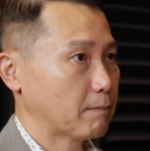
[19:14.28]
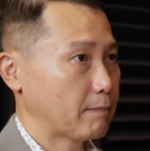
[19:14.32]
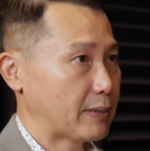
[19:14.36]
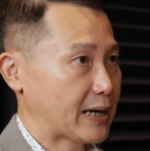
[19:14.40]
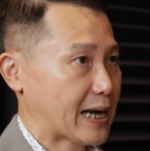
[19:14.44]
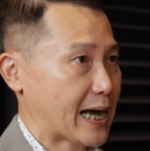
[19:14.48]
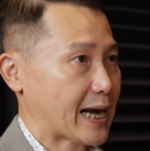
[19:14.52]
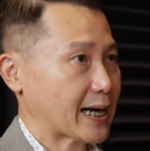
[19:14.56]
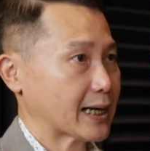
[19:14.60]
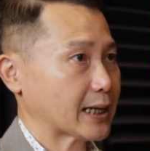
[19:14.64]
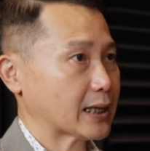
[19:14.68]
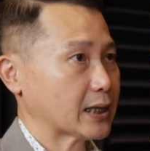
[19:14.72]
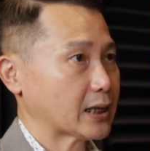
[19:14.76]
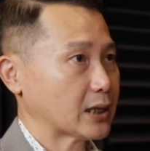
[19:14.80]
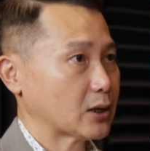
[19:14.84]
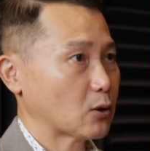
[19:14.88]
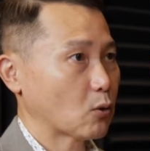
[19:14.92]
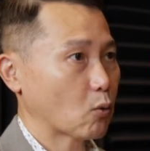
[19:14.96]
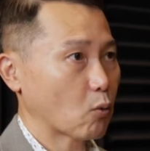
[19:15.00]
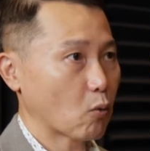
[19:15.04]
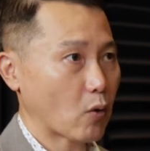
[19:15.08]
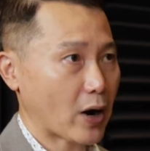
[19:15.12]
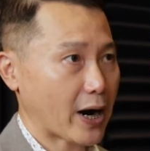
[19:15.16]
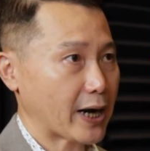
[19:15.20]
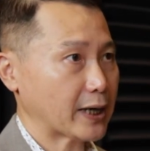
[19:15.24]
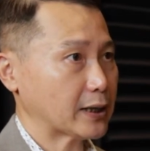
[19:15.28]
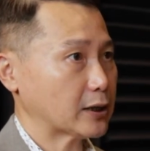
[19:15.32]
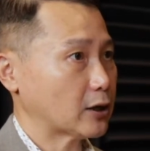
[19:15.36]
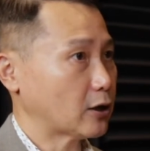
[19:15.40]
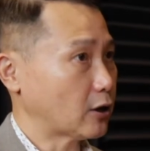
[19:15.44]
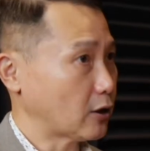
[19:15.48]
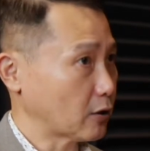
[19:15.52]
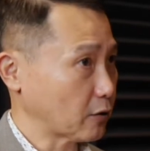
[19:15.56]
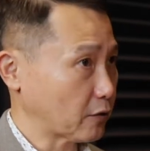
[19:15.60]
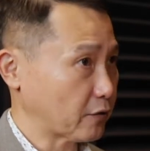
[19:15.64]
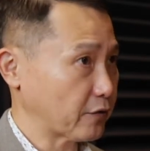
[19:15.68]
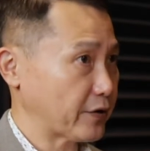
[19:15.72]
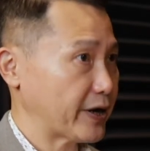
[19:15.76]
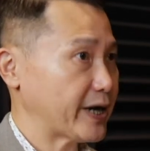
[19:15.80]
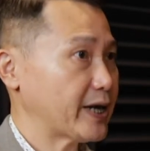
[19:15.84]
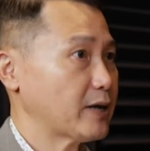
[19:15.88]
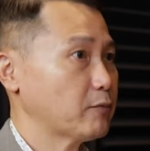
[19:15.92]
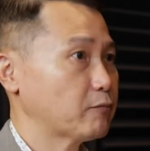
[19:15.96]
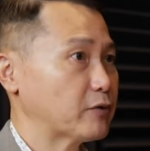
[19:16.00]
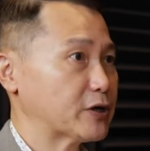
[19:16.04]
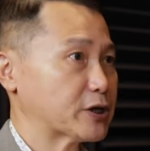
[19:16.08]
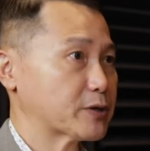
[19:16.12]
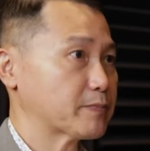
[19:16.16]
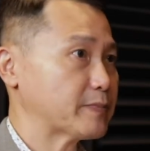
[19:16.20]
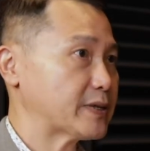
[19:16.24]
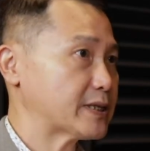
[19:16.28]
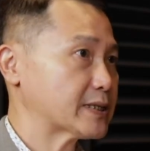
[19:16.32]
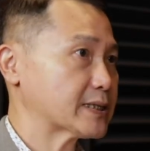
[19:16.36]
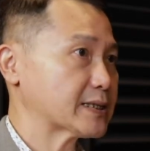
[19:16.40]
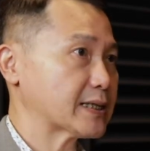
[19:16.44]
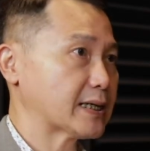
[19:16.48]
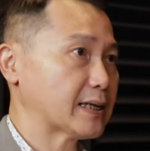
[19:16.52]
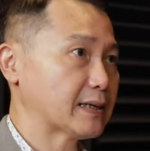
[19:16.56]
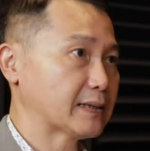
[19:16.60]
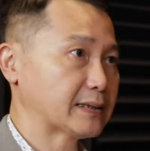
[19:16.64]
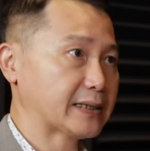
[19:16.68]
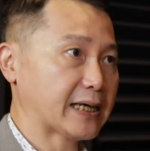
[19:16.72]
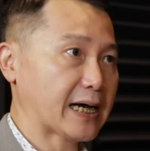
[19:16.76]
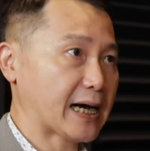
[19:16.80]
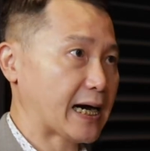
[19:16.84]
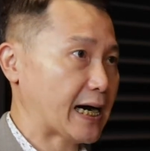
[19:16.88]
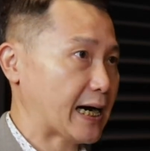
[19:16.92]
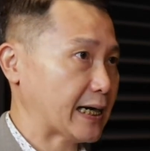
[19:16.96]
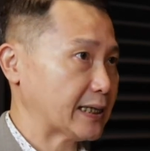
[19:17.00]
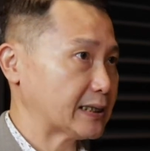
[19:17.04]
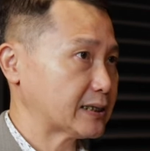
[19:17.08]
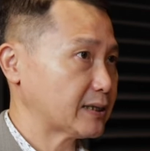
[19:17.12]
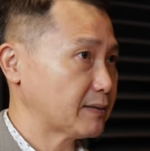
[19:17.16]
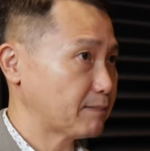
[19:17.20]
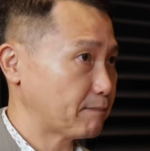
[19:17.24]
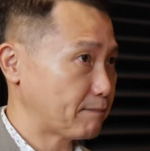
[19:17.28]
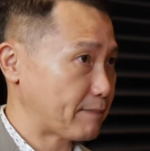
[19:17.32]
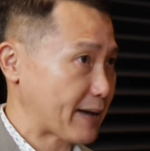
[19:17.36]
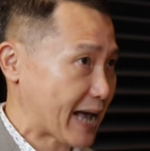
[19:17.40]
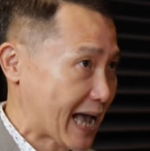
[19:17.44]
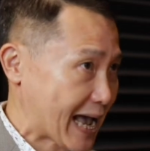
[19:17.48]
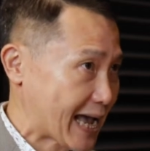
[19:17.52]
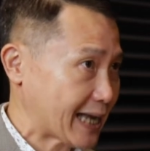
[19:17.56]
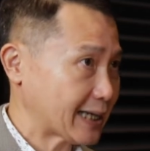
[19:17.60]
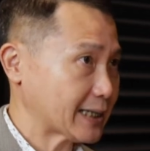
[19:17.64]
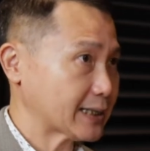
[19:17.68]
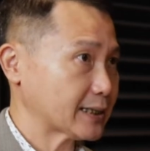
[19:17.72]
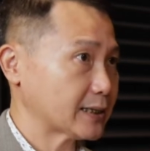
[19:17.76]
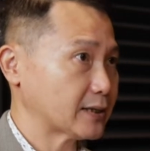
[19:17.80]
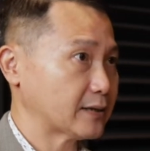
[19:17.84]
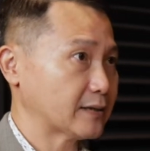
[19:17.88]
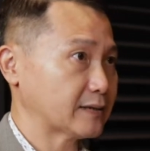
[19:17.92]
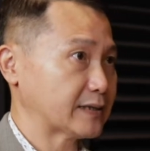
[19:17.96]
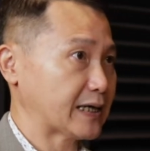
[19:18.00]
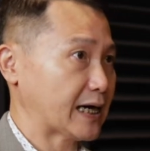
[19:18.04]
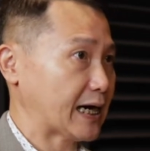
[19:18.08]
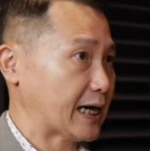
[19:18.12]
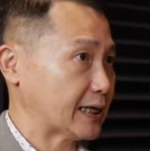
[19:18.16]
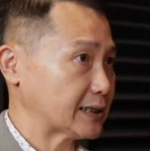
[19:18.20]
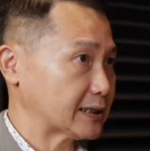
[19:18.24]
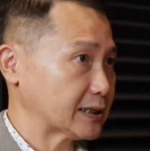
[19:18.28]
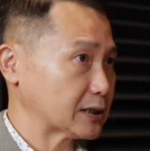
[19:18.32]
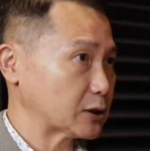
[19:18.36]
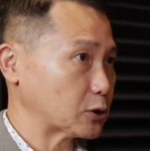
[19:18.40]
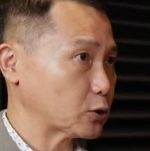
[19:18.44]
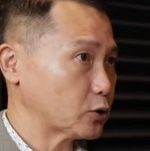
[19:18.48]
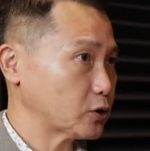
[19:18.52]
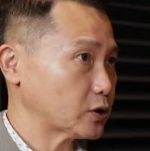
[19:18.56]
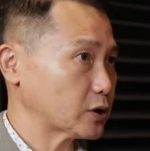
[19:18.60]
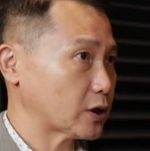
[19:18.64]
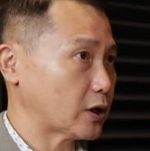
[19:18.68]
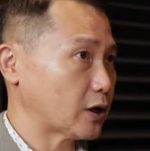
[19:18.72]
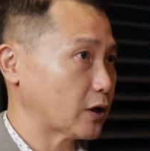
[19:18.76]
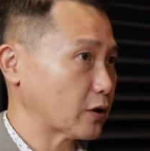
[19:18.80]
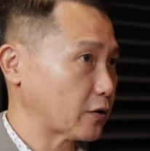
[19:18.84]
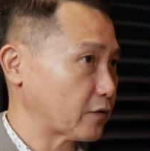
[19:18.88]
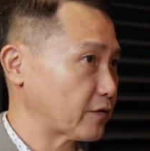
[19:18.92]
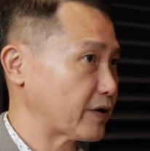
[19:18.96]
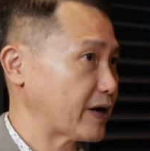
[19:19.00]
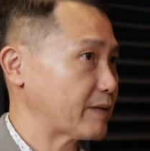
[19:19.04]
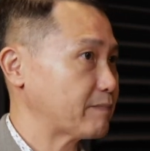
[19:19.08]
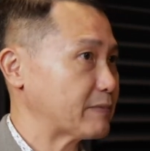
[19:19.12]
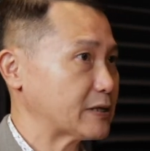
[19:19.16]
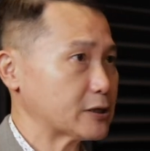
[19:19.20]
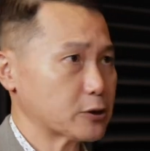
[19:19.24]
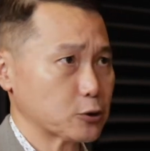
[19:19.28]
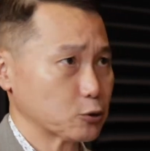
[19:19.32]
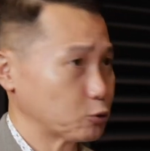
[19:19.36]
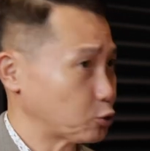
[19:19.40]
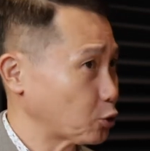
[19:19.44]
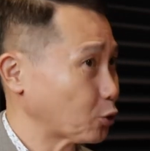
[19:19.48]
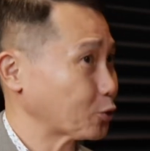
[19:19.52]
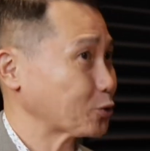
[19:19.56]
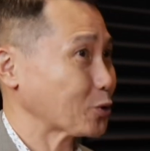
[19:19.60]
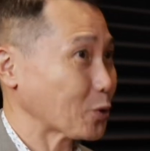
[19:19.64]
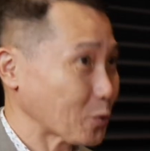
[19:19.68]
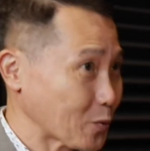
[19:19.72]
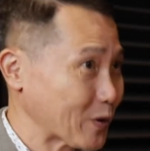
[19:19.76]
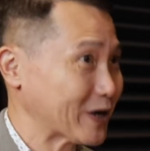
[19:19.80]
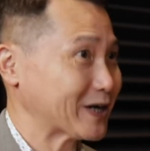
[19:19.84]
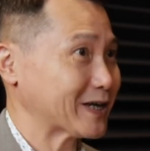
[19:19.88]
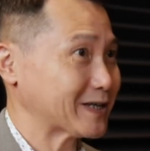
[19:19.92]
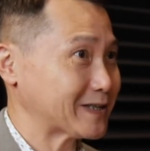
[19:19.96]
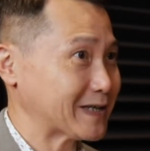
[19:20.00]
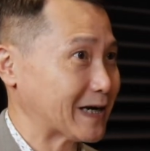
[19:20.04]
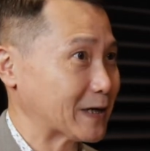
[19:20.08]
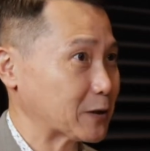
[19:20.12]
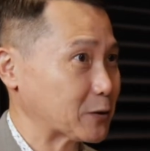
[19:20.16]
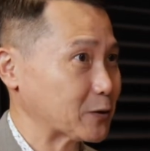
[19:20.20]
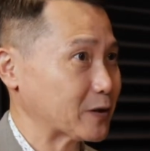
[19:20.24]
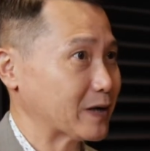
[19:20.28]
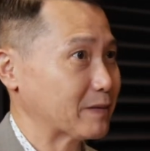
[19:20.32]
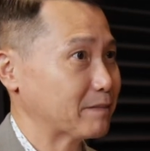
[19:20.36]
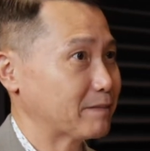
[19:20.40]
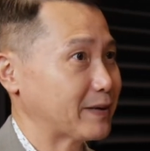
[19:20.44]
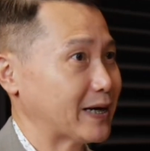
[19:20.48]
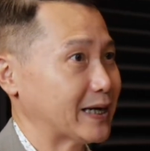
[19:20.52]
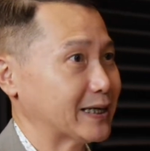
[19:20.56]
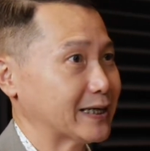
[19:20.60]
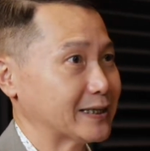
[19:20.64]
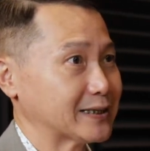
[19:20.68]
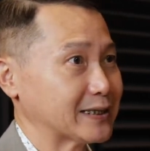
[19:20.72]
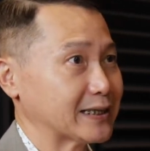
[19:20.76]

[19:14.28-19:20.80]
black, white or gray, which means they are either bad or they are either good, or gray means you don't know whether they are good and bad.